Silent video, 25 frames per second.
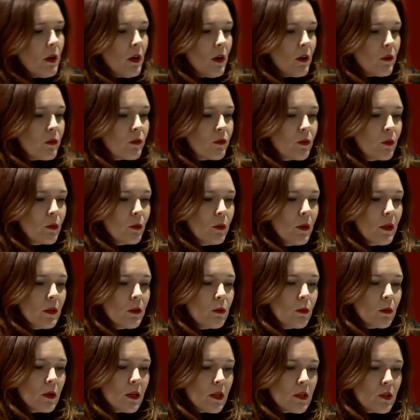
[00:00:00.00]
through the
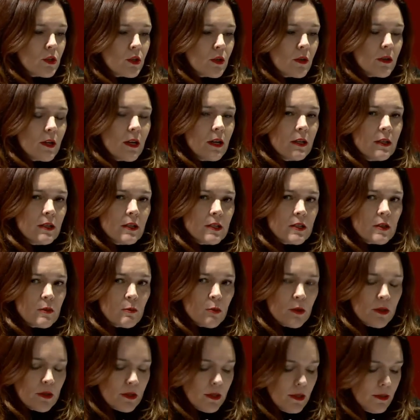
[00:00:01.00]
educational
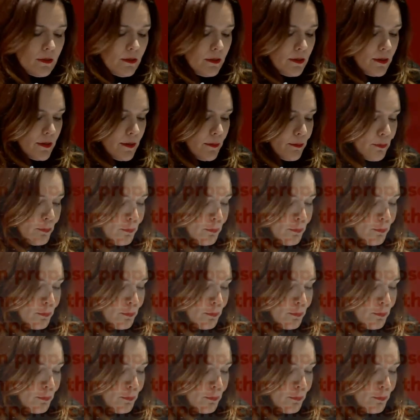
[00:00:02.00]
experience?